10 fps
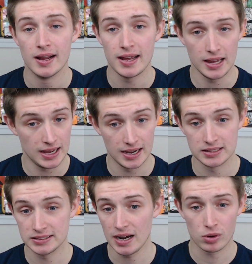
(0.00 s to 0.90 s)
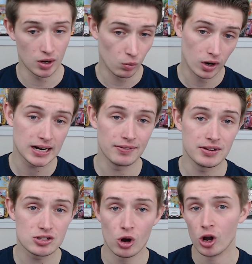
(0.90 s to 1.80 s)
And yeah, we're going to work on these
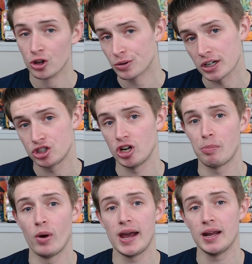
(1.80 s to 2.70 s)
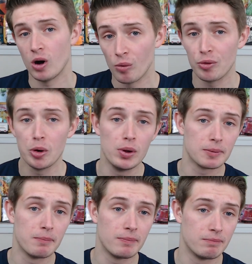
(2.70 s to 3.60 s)
goals. We're going to chip away and hopefully we
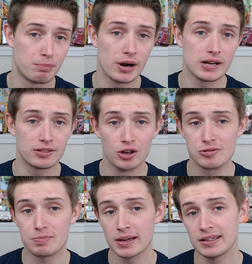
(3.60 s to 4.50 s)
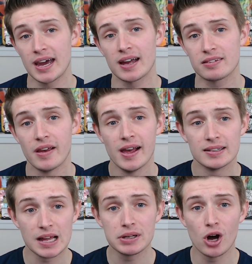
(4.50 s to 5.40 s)
can break those. But yes,
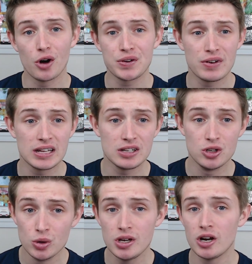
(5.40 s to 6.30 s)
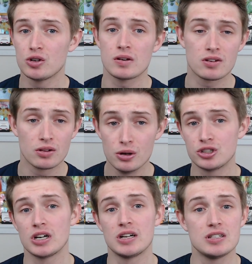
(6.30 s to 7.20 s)
let me know if you have any New Year's
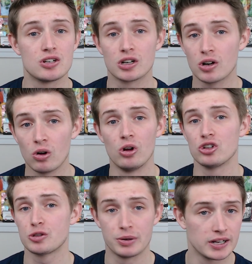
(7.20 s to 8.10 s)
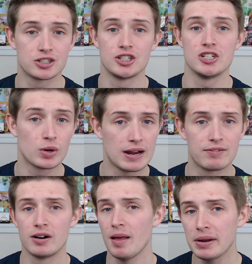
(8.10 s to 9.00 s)
resolutions or goals, predictions,
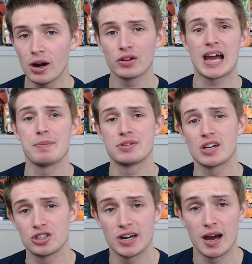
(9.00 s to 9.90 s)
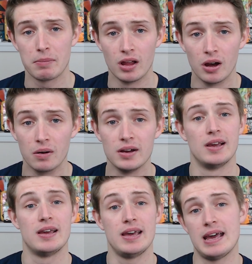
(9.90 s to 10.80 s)
whatever. Let me know in the comment section down below.
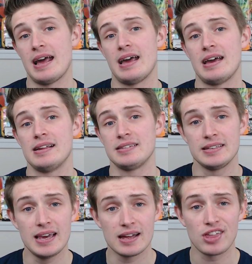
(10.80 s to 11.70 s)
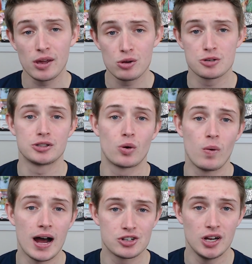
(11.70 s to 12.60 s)
And yeah, thank you so much for
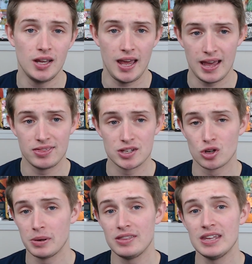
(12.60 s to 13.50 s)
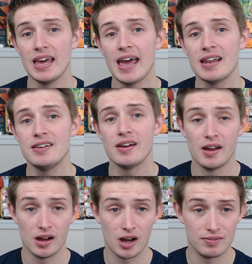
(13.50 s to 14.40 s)
watching. And this will be the end
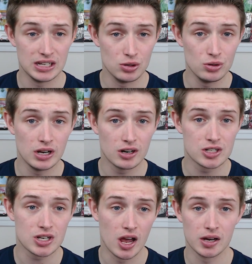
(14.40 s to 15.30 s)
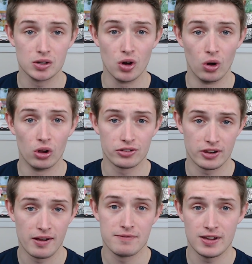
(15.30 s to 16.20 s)
of the New Year's goals
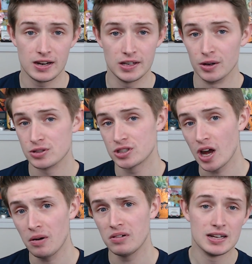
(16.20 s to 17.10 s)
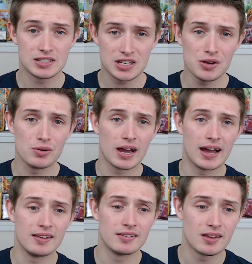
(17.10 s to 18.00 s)
video. So see you
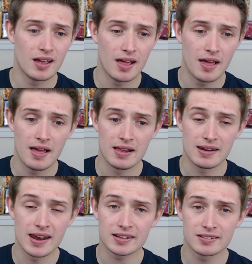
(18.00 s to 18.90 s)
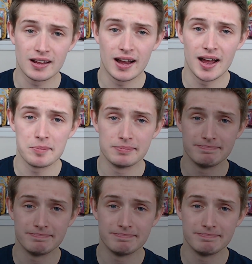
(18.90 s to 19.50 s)
guys next time.